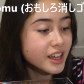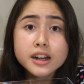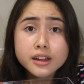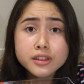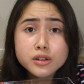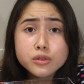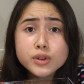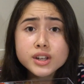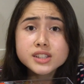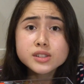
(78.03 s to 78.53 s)

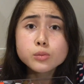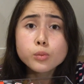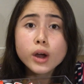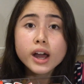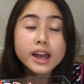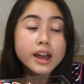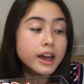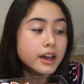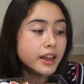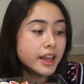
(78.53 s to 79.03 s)
Another reason
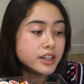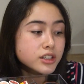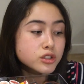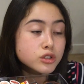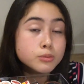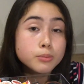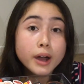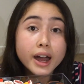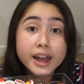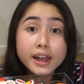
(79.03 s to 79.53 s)
why I like
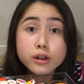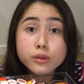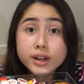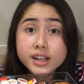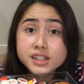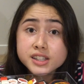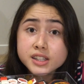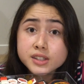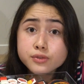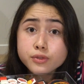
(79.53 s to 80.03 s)
to buy
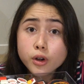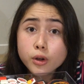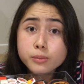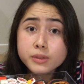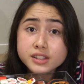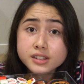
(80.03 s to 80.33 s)
erasers from